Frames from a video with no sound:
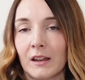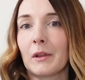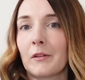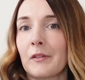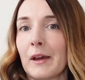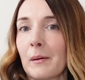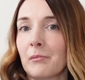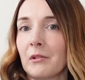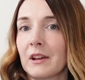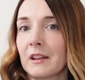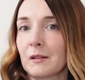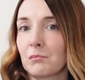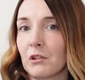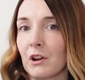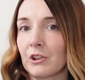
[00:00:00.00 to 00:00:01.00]
but the fabric
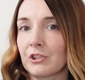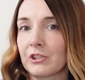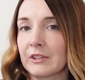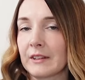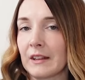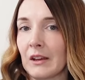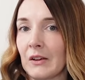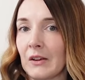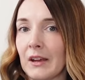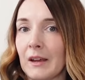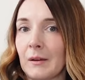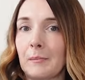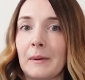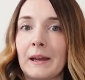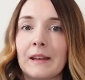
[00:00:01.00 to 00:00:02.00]
is brushed, so
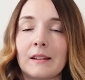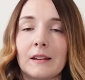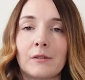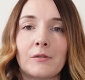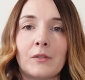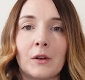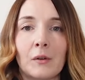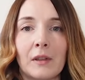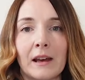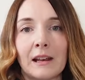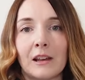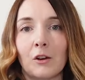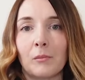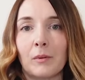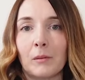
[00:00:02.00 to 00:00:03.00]
it makes it feel that
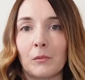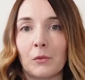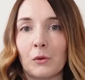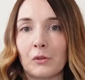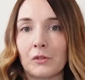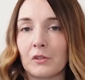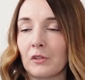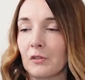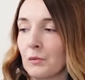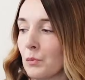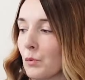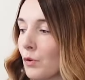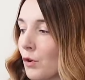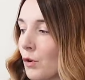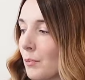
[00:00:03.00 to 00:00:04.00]
little bit more sort of
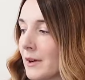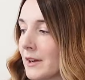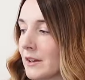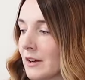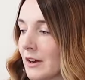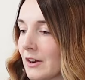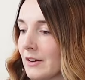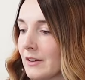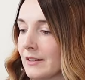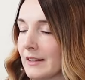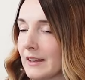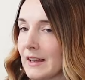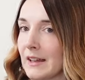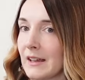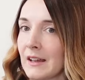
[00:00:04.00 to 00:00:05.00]
warm and
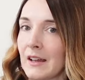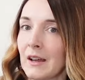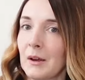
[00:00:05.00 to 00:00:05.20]
cozy.